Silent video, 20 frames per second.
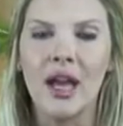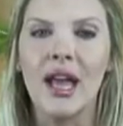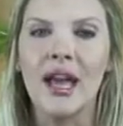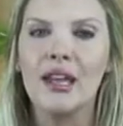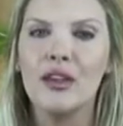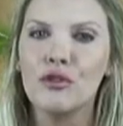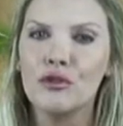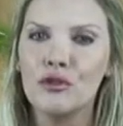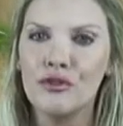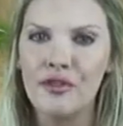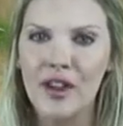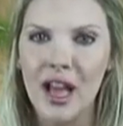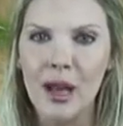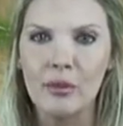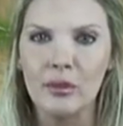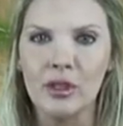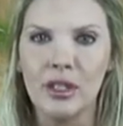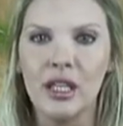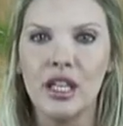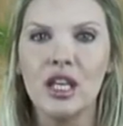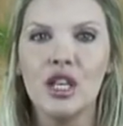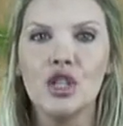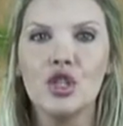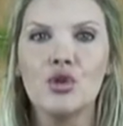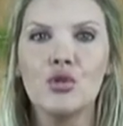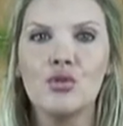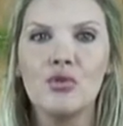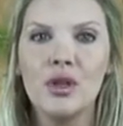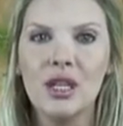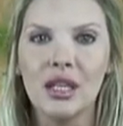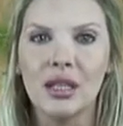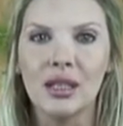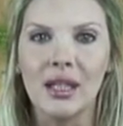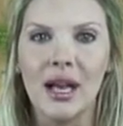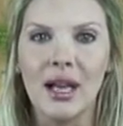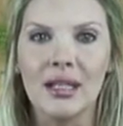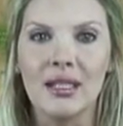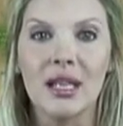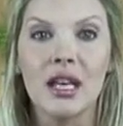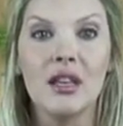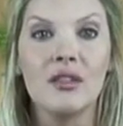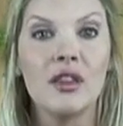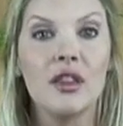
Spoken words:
and her family to realize